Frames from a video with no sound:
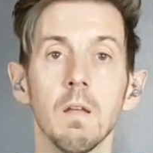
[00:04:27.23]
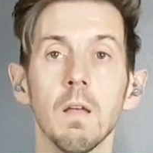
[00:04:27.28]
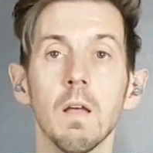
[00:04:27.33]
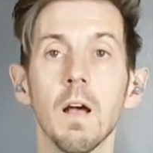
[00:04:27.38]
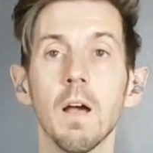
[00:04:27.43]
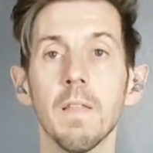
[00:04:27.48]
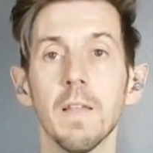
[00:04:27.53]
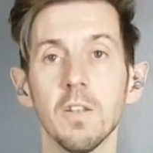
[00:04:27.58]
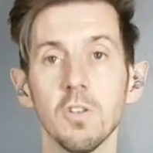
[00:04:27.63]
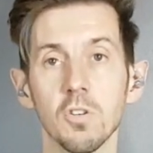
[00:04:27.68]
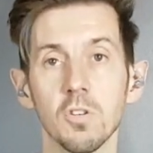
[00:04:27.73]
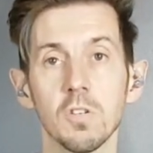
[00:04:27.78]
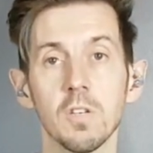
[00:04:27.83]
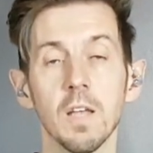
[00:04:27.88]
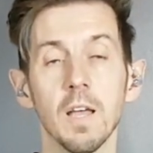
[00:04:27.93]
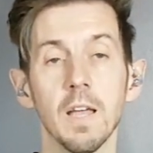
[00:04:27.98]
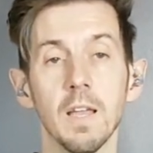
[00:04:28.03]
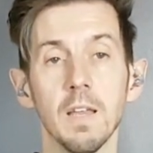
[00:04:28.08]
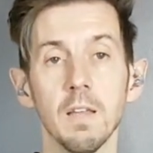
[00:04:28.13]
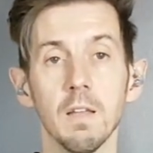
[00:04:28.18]
and then just
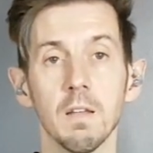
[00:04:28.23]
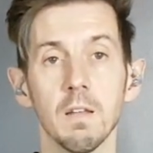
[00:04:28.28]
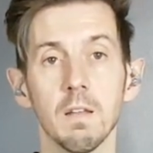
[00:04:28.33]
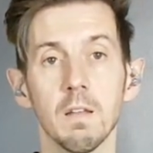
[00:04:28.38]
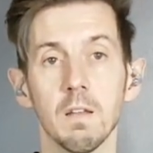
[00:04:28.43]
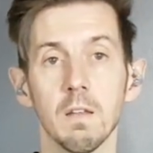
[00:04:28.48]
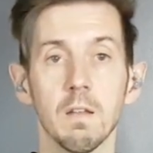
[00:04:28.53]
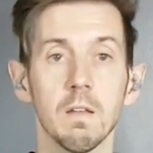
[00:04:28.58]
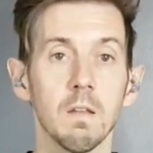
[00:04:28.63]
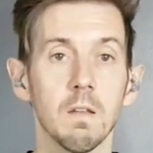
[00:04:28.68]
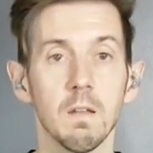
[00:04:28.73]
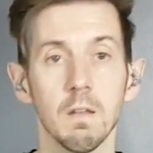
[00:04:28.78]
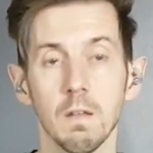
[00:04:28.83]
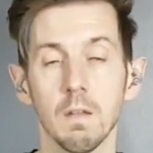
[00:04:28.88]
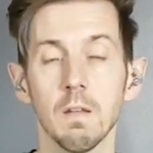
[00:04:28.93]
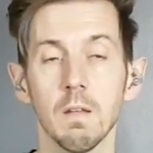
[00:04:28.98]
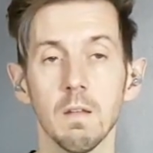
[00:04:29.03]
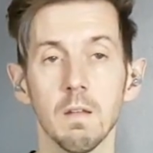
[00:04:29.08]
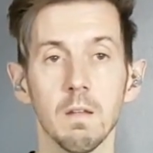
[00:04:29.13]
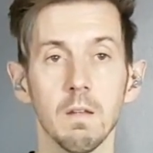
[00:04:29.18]
a
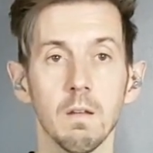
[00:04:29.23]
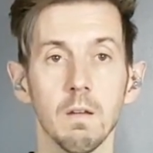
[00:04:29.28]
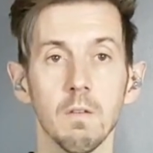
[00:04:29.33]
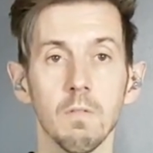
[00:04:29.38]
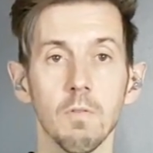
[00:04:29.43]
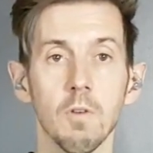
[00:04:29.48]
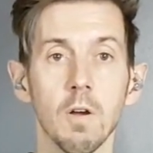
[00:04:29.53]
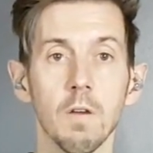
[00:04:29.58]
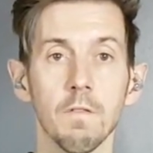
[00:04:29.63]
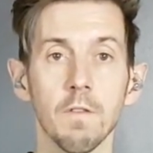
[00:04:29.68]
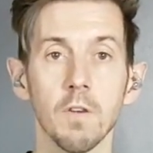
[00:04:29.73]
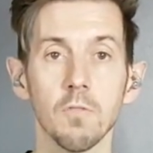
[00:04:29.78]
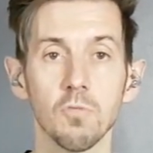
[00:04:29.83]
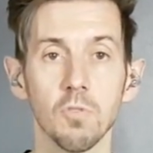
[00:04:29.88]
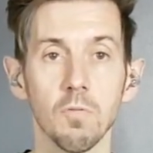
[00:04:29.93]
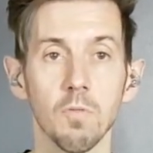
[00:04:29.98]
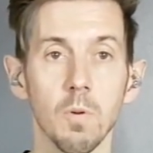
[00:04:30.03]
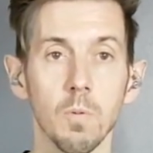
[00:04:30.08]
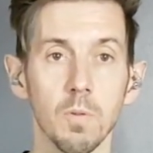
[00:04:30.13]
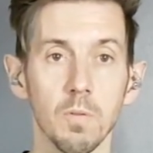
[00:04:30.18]

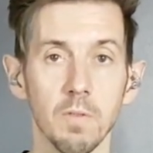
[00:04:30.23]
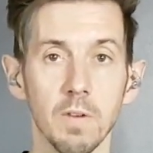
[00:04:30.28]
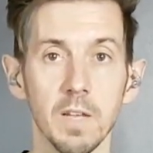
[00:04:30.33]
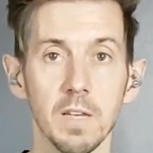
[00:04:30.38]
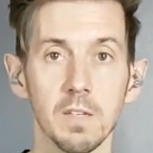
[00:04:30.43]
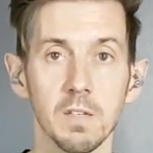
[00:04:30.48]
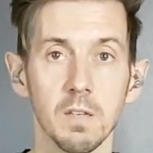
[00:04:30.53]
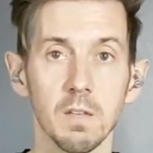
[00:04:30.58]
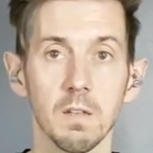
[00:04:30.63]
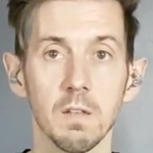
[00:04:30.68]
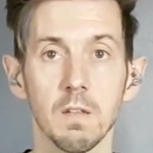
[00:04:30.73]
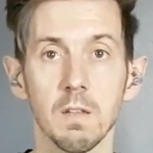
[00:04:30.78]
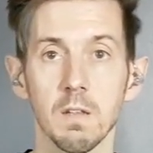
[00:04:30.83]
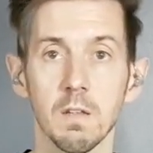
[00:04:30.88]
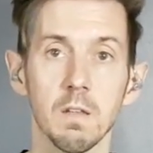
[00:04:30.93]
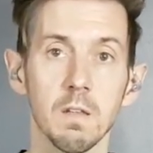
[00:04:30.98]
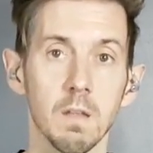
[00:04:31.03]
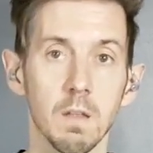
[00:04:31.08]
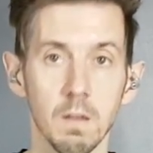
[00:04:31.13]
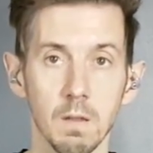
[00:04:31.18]
5-stroke roll with a release.
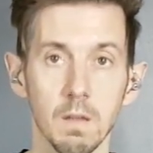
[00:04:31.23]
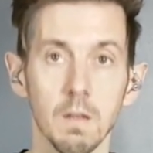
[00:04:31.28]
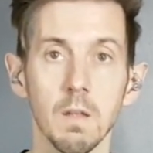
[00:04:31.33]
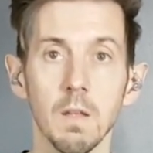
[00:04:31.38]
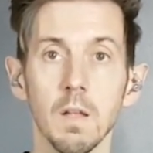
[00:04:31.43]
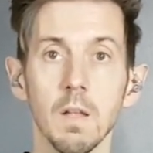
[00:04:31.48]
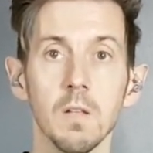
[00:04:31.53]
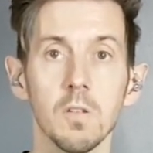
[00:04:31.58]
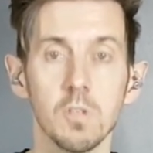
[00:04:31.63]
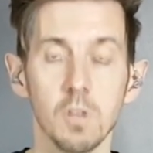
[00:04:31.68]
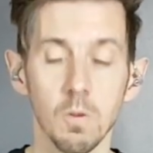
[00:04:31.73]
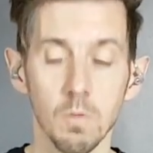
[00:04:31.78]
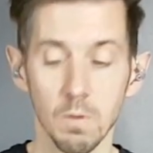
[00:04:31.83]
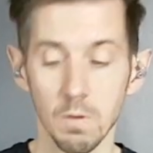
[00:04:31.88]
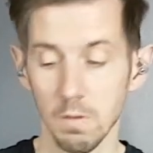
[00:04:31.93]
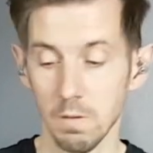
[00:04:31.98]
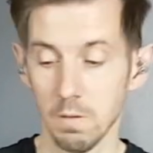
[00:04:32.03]
So